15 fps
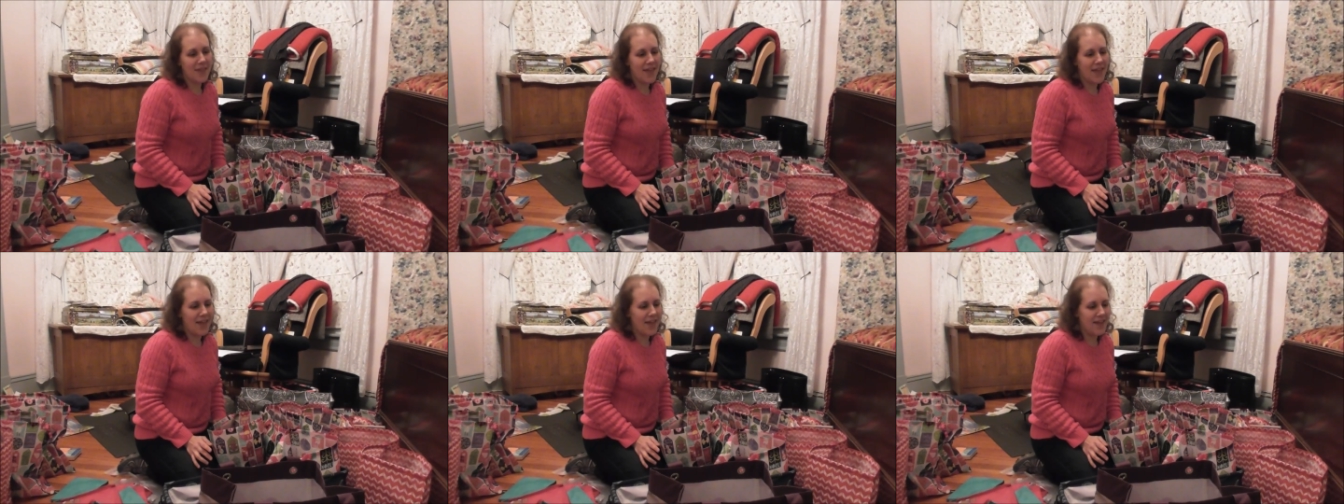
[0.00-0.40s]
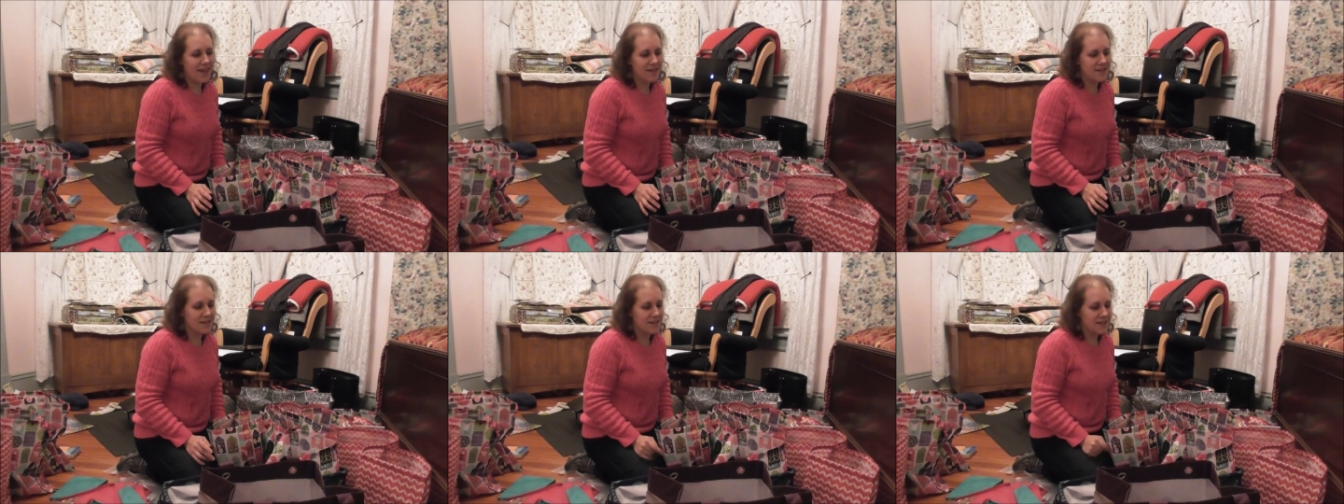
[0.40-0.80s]

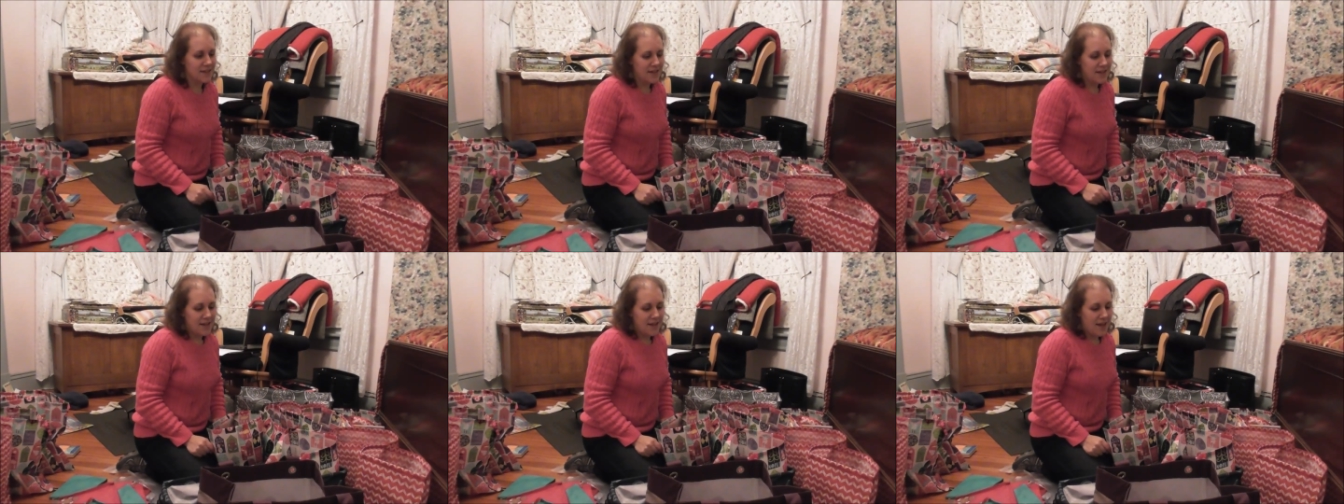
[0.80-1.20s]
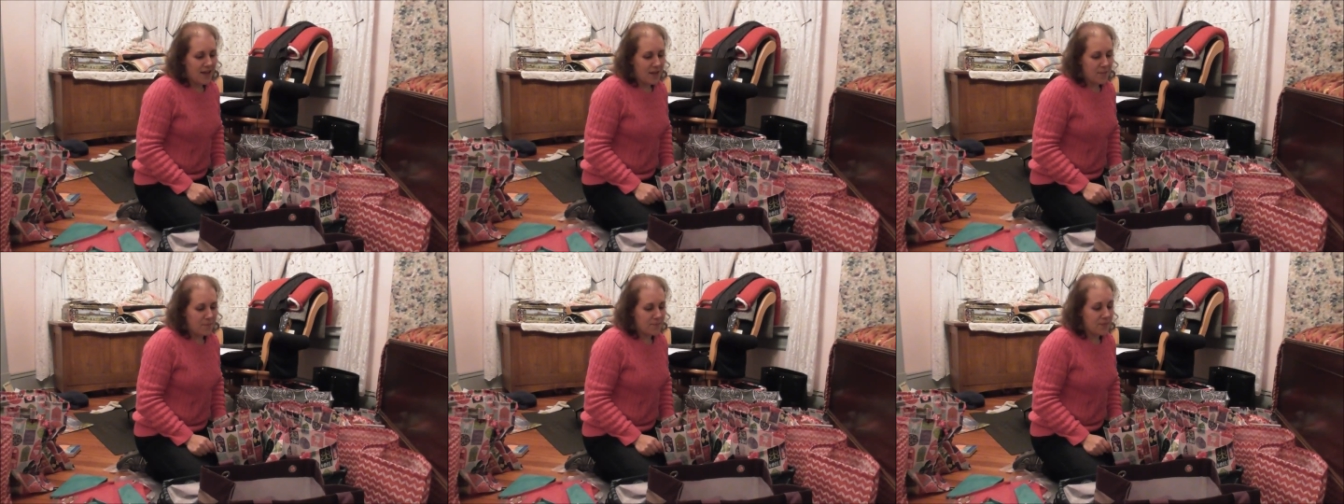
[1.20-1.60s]
And
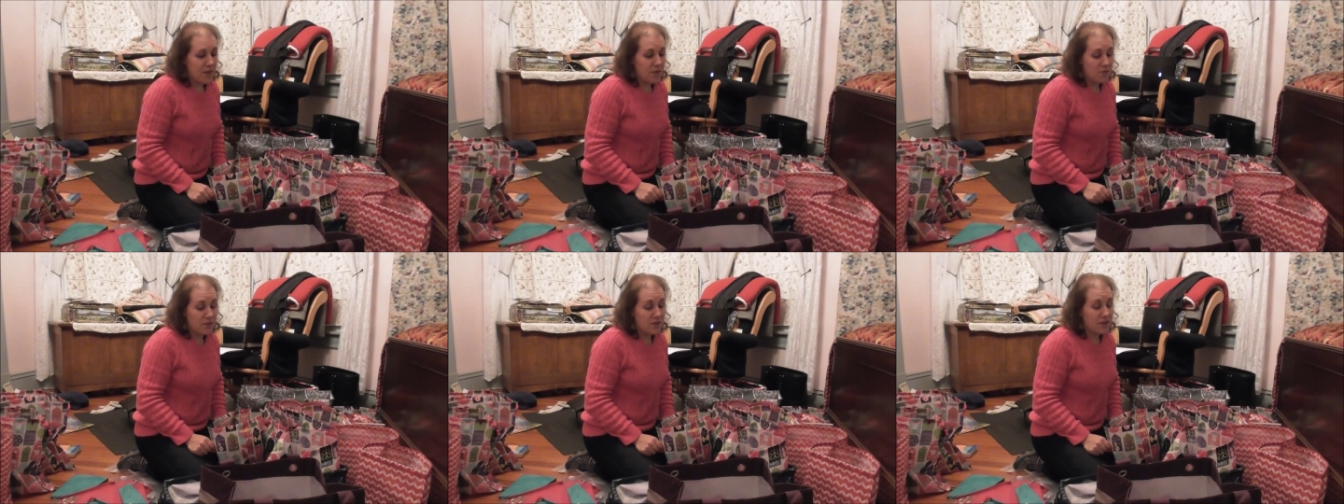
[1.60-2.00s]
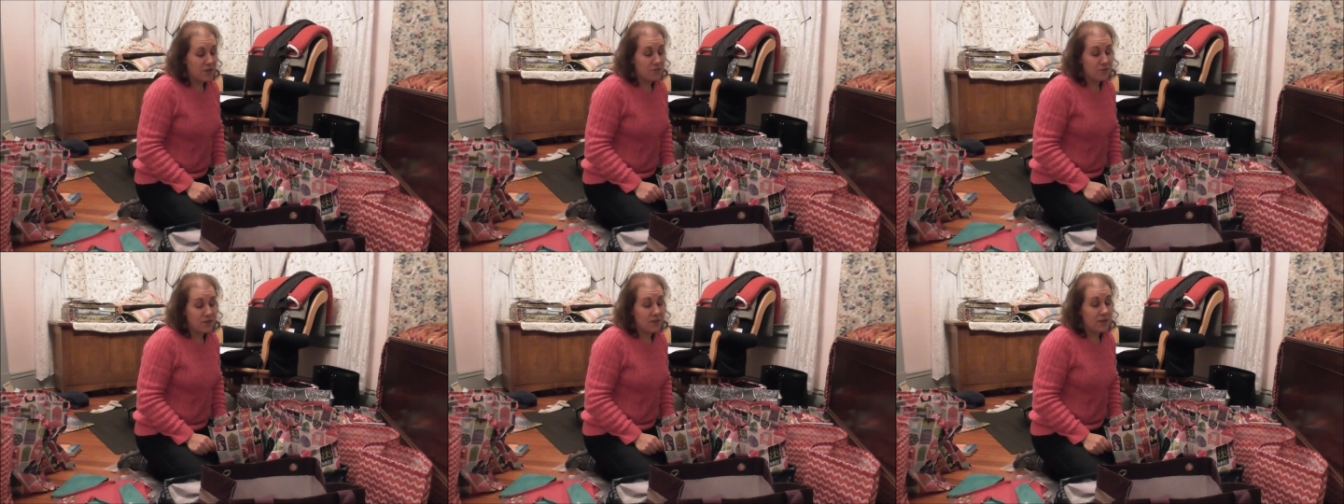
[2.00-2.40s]
um, I
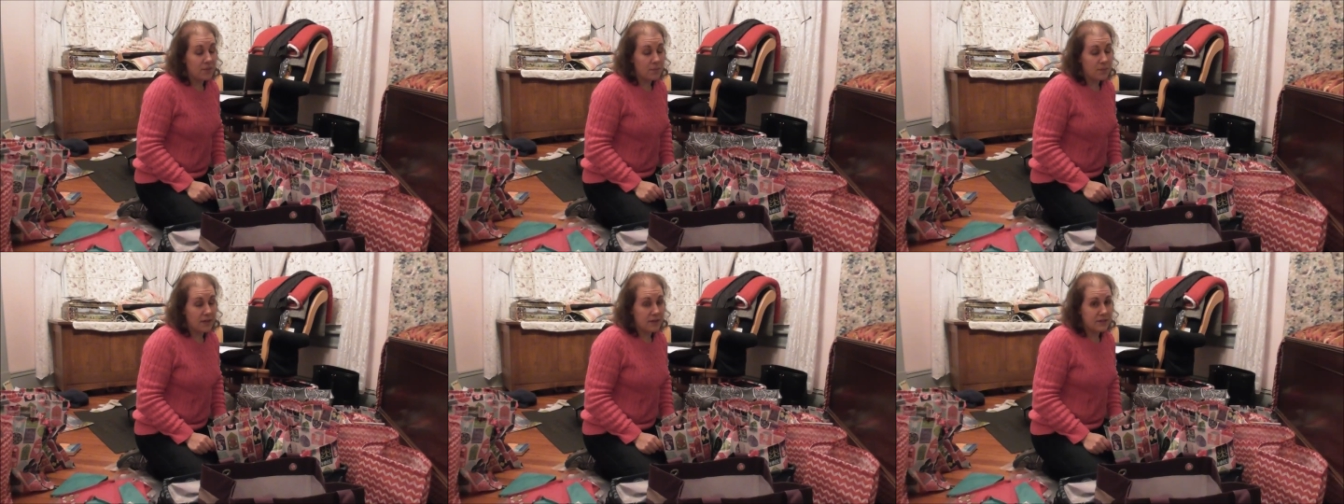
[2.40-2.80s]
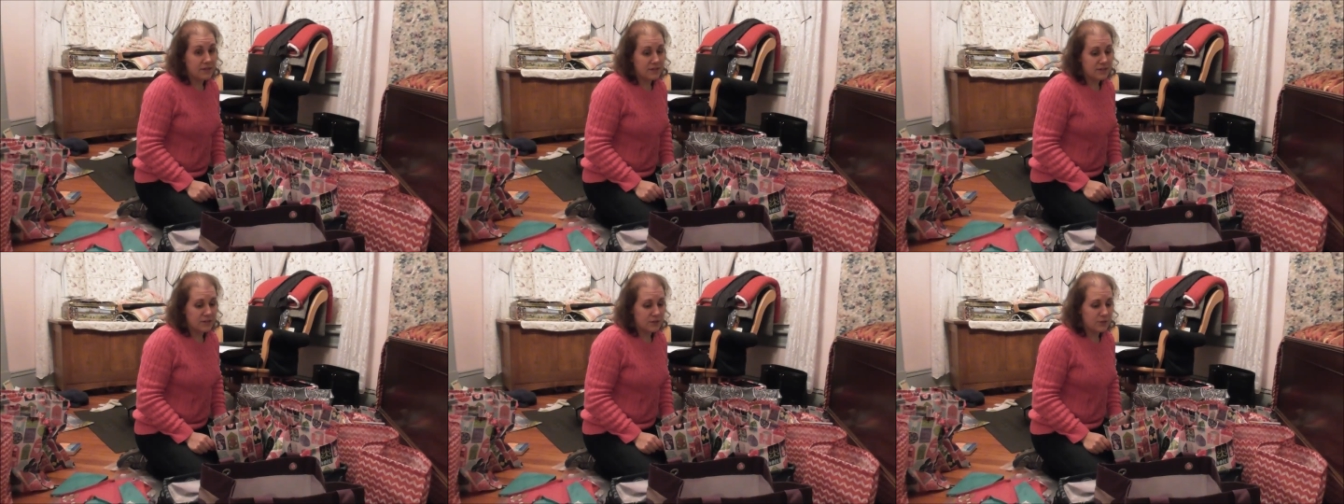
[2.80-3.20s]
really, really am
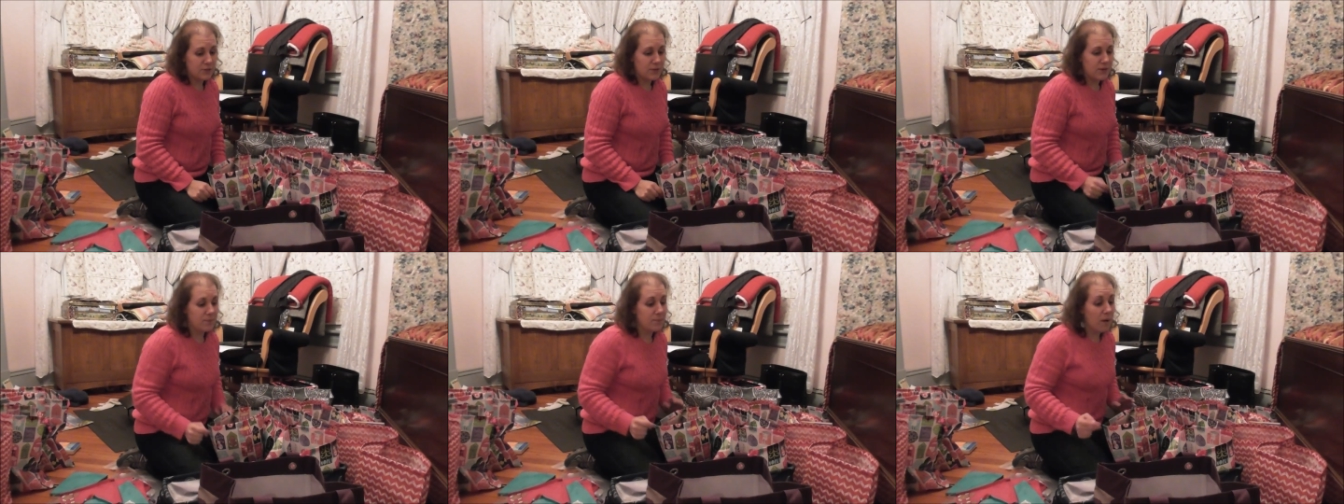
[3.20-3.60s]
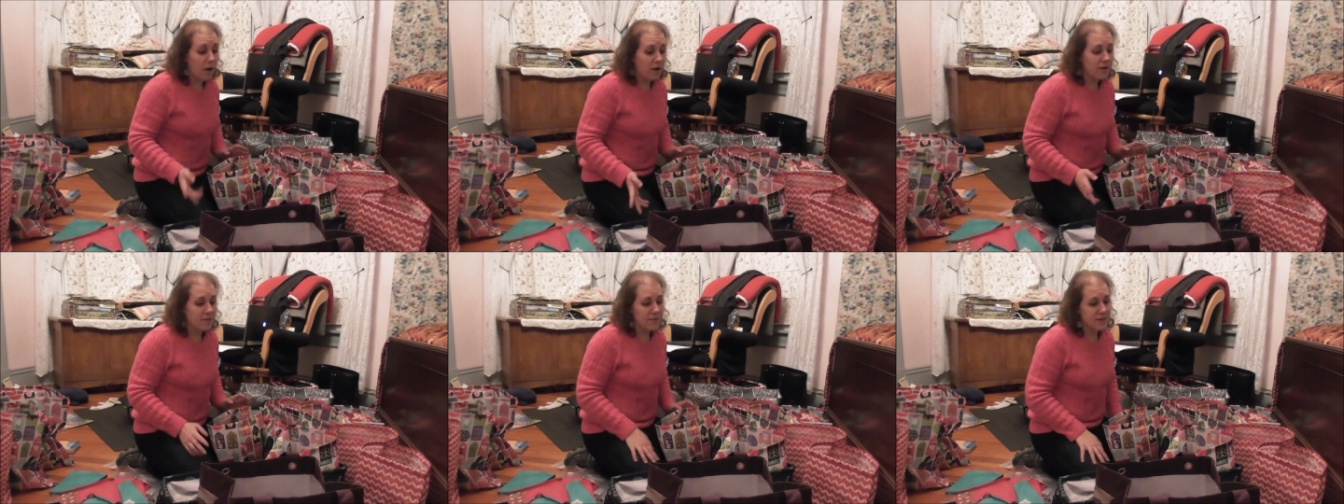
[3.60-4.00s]
blessed to be
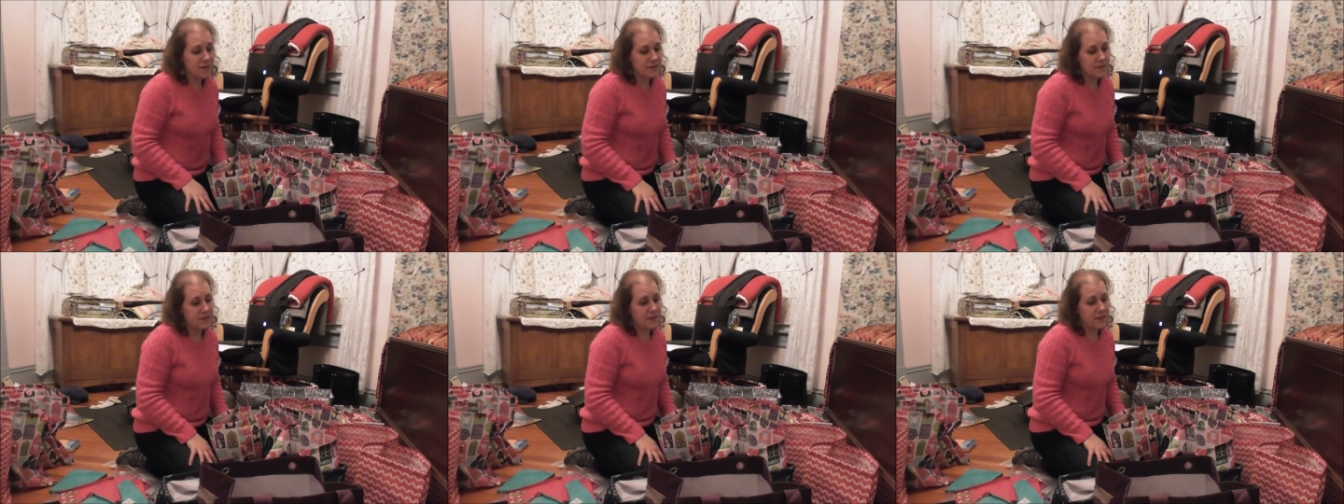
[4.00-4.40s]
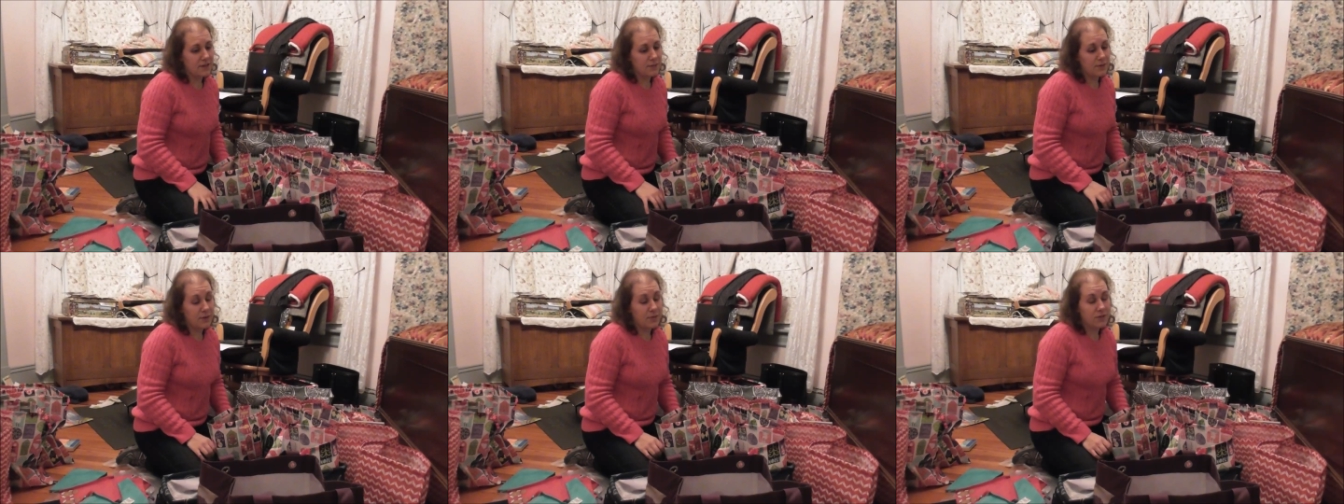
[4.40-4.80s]
part of this
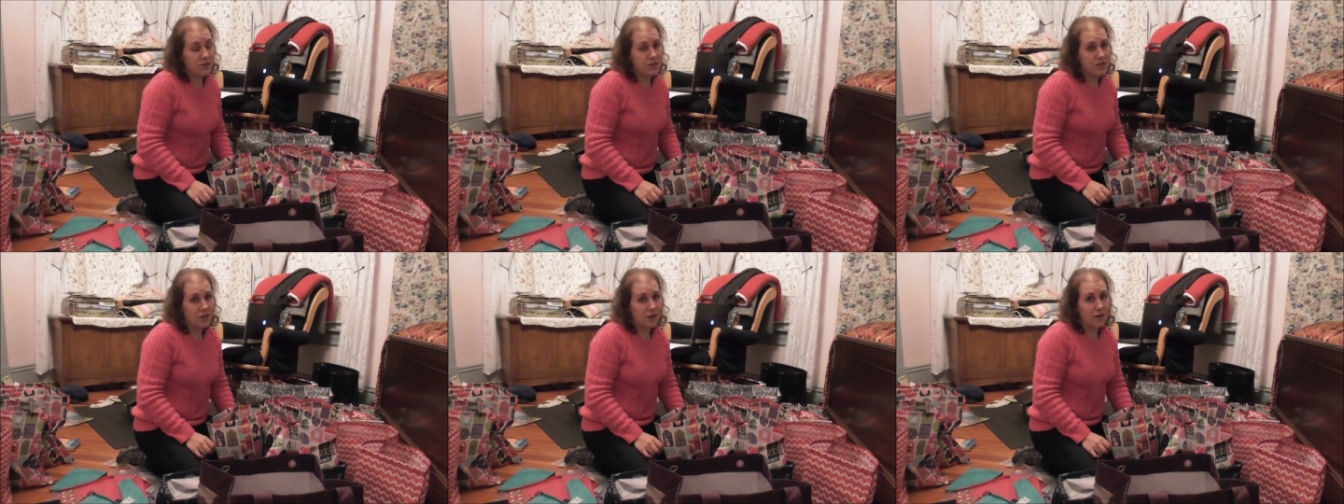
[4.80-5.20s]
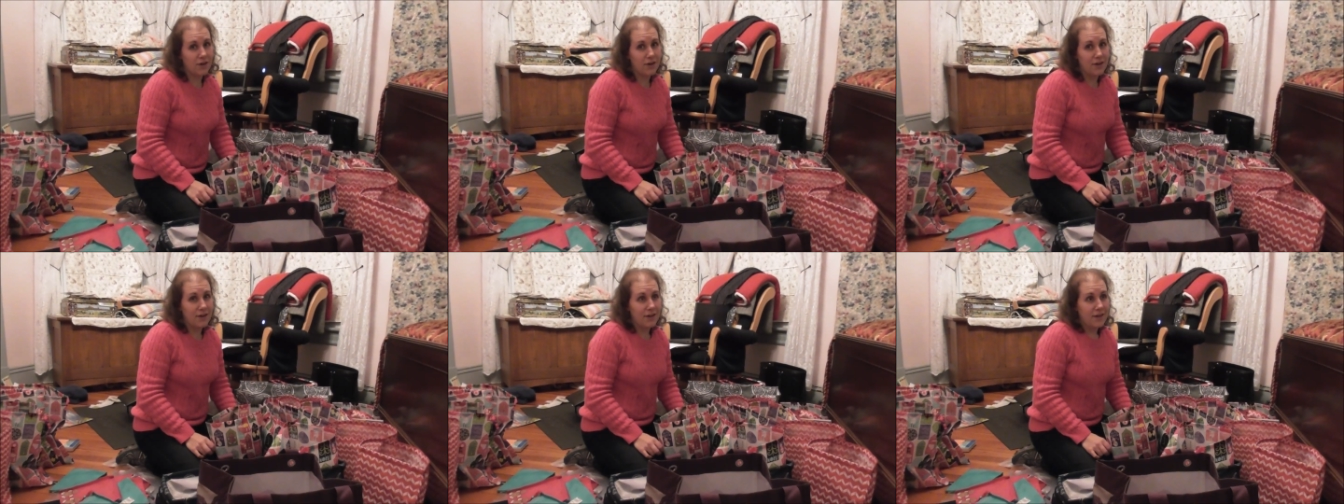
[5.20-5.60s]
and to be able to share